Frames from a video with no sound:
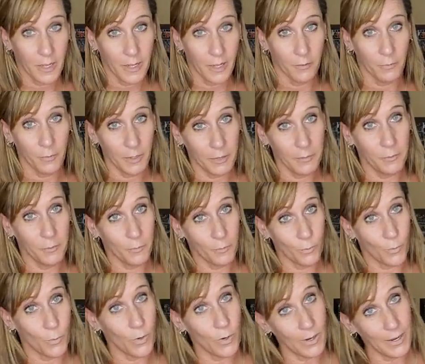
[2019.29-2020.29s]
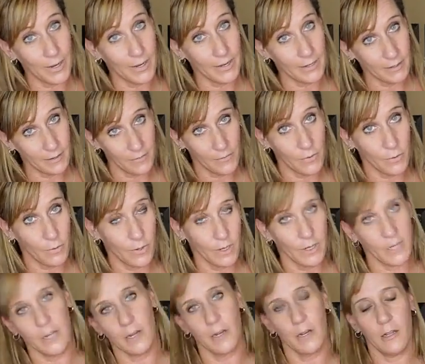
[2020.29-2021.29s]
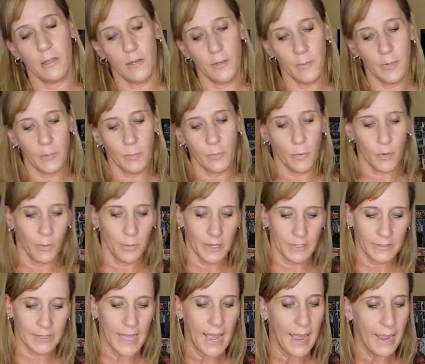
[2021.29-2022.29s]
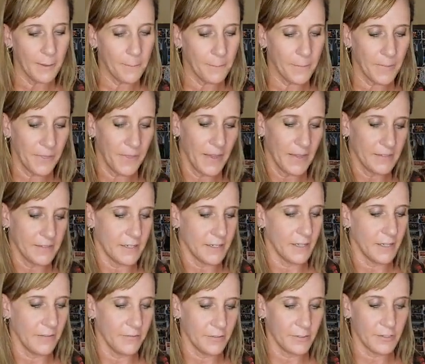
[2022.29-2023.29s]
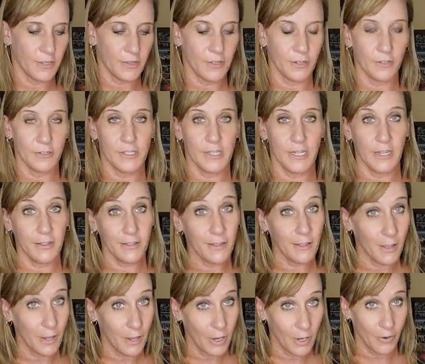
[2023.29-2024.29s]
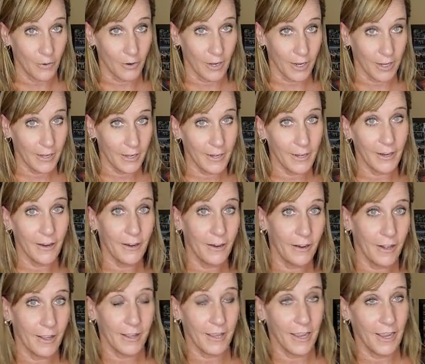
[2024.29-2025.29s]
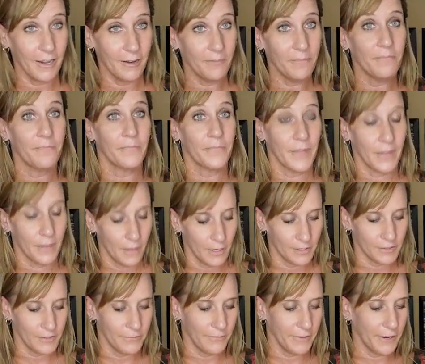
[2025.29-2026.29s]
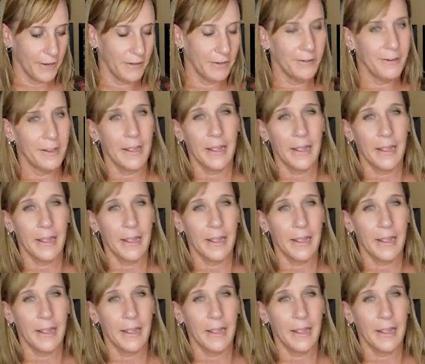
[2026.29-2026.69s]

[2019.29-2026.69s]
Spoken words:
Rewind if you want to hear a little bit more about that. But that's the 11th to 13th right here. Again, lots of fun.